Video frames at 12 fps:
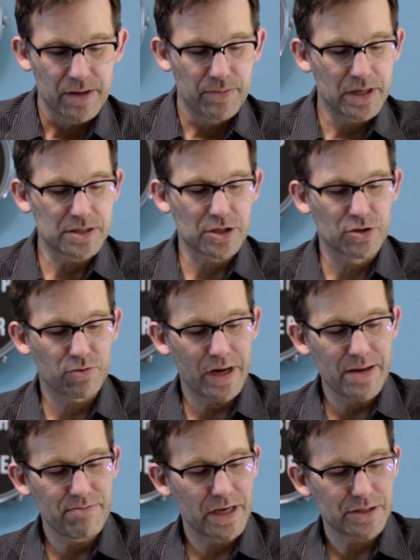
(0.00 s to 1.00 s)
But it's a
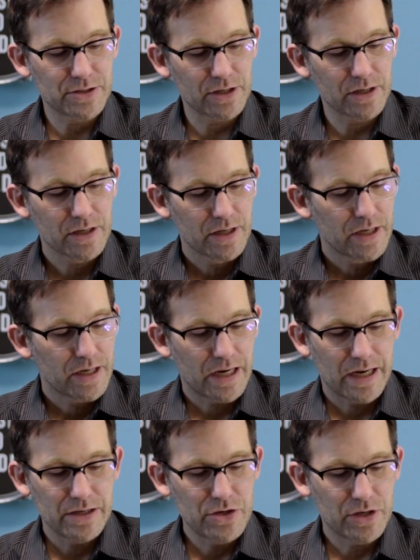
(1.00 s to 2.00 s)
great mixer.
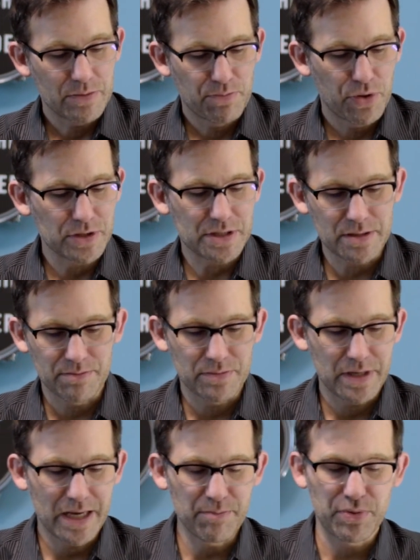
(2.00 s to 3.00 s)
Uh, you can put some
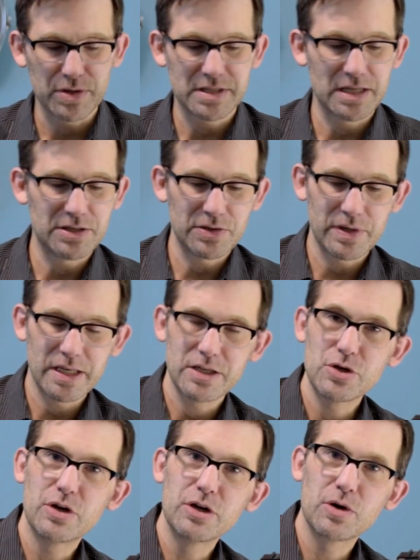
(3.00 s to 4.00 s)
inputs into it.
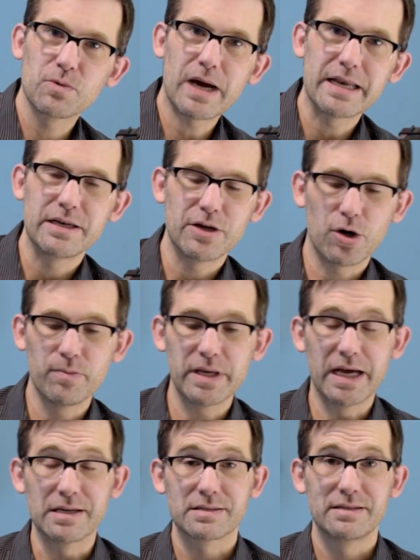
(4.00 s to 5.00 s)
You can go right into
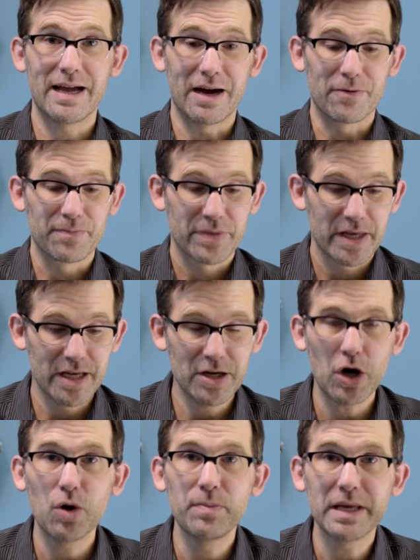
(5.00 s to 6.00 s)
OBS. Now, in
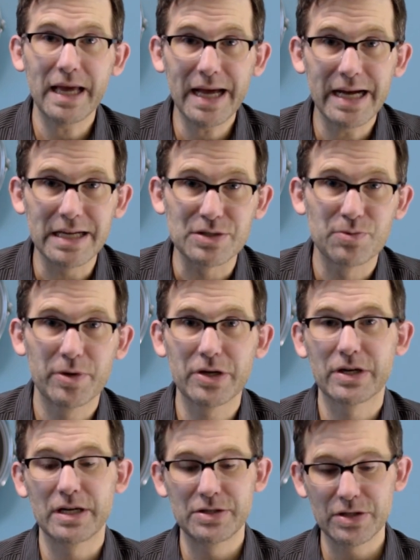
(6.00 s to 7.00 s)
OBS, what
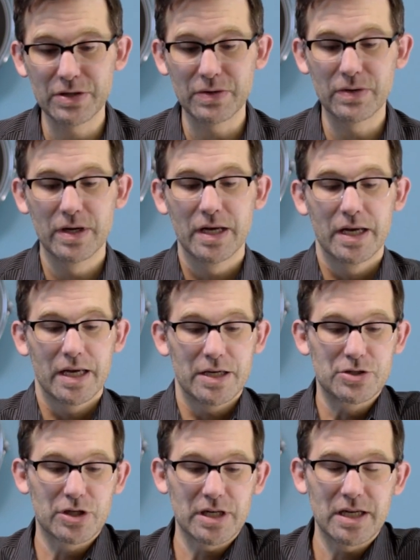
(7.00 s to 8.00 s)
you're going to do
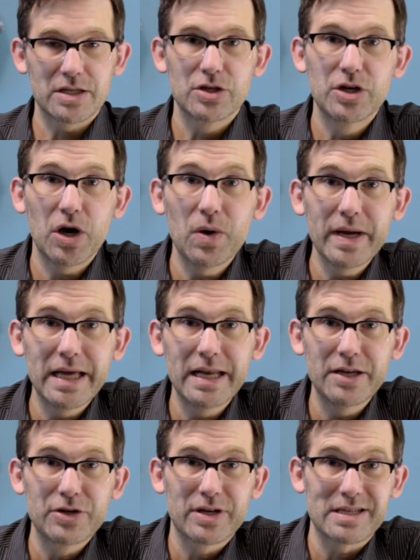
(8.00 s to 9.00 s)
is you're going to go in
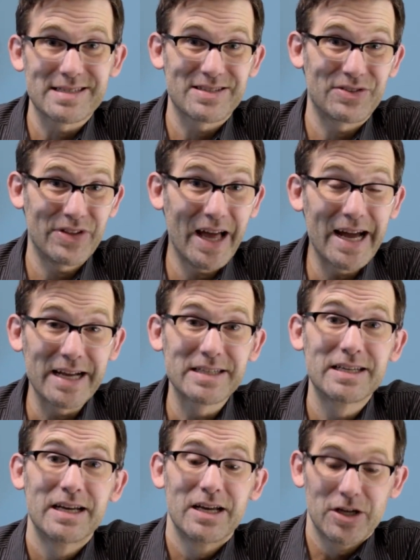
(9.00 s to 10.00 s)
and you're going to
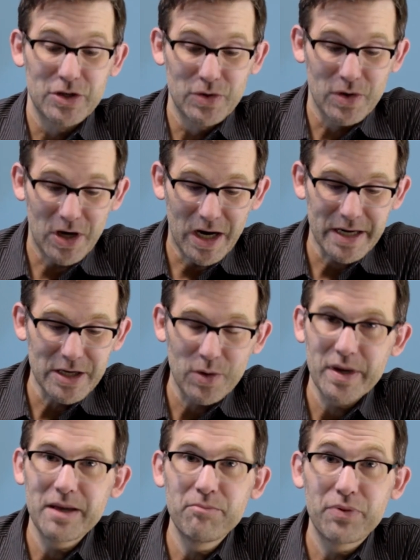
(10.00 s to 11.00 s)
select your
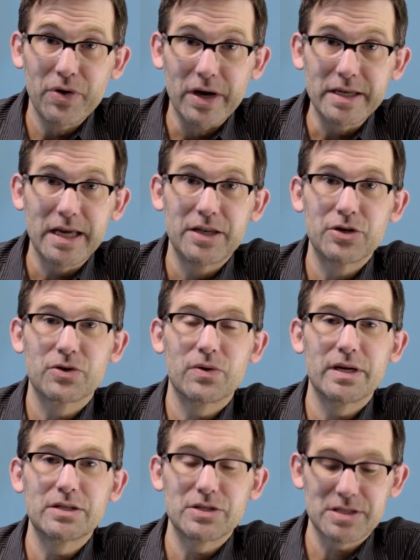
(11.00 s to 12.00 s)
audio input and you're
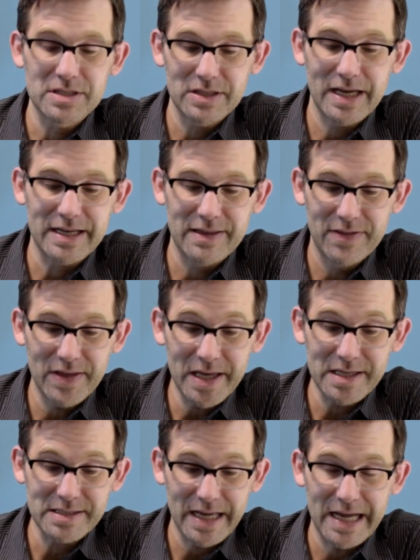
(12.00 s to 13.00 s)
going to select
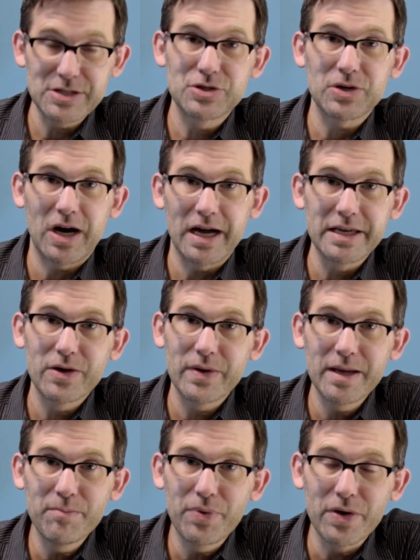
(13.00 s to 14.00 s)
this as your audio
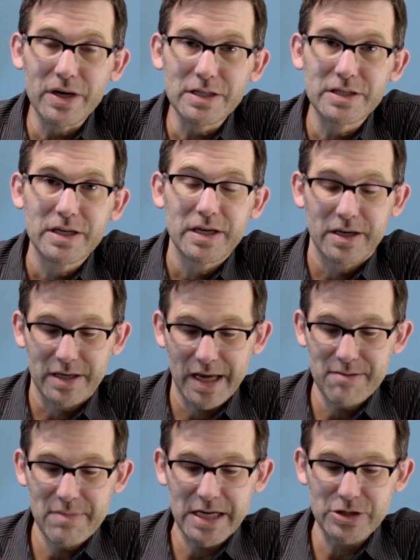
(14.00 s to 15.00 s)
input.
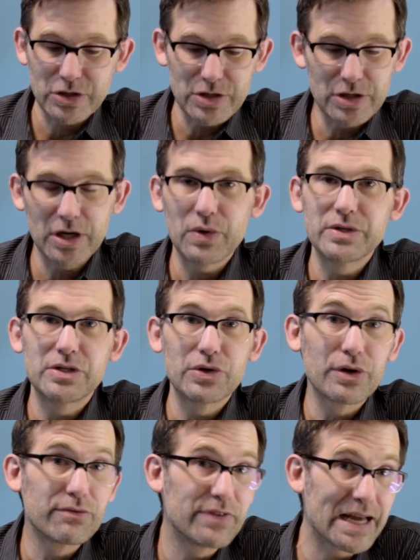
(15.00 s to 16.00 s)
Okay, make sure you go into
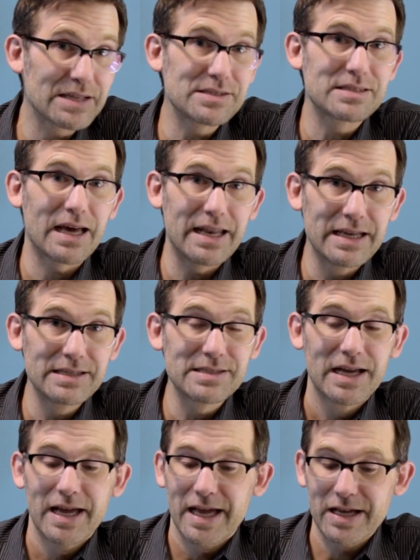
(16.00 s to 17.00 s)
your advanced settings
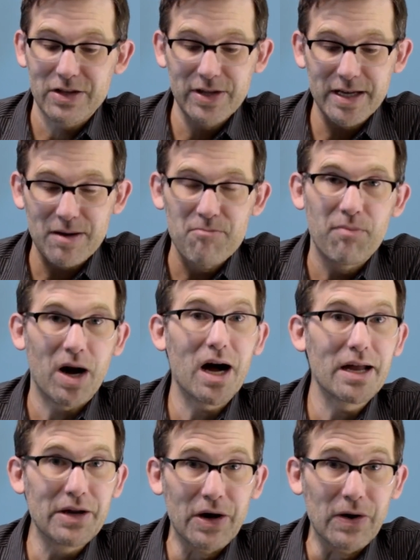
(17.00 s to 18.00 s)
and click
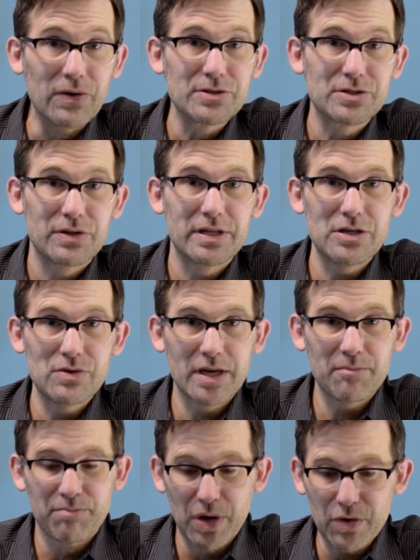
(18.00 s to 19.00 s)
mono so that you
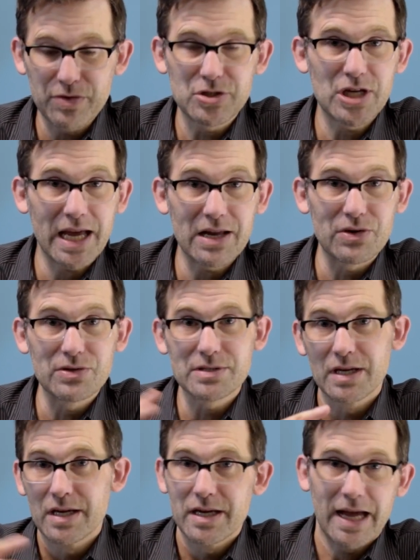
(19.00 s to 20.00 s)
get both
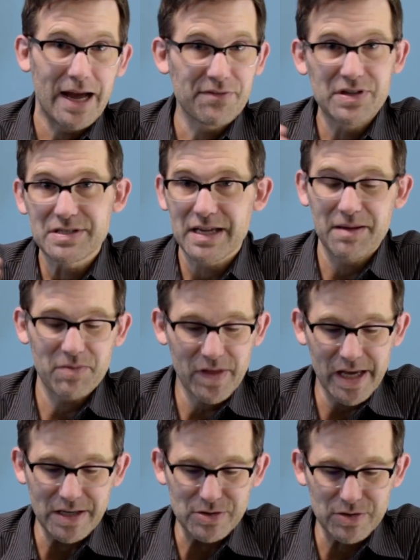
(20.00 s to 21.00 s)
channels have the same
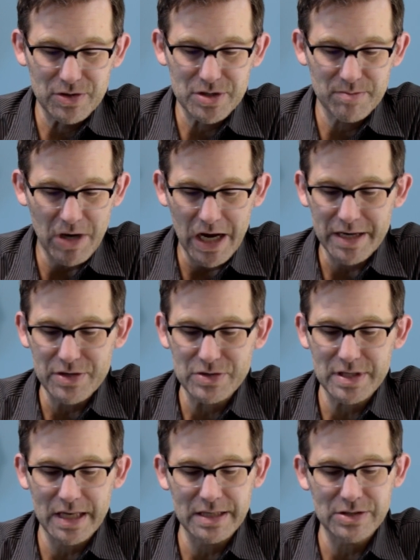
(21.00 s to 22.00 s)
thing. So there's some audio
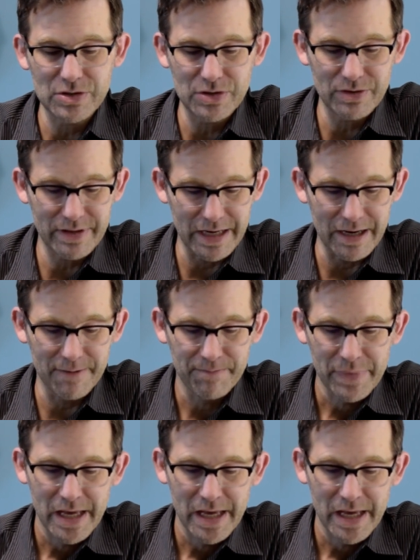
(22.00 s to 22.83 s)
settings you do there.